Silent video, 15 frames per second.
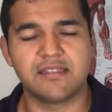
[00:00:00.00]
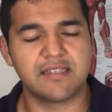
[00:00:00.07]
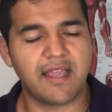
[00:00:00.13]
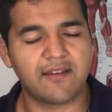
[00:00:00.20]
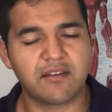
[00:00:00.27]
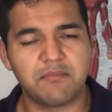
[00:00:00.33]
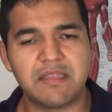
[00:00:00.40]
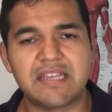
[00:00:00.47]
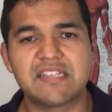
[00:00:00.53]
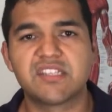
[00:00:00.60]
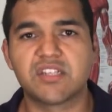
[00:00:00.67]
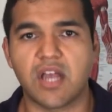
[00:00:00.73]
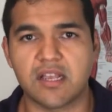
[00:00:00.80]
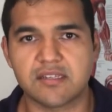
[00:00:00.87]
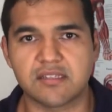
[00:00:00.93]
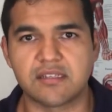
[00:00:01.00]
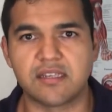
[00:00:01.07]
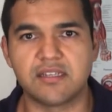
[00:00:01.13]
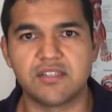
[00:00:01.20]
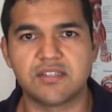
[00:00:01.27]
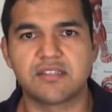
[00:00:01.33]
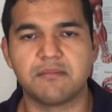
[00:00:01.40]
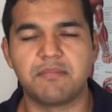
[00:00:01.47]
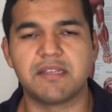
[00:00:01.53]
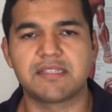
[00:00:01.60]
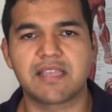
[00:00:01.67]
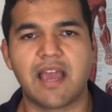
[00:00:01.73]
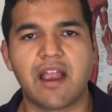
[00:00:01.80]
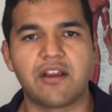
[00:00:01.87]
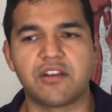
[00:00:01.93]
It doesn't have to be exhausting, just a
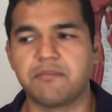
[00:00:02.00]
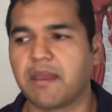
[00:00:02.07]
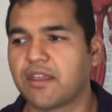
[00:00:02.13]
bit tired.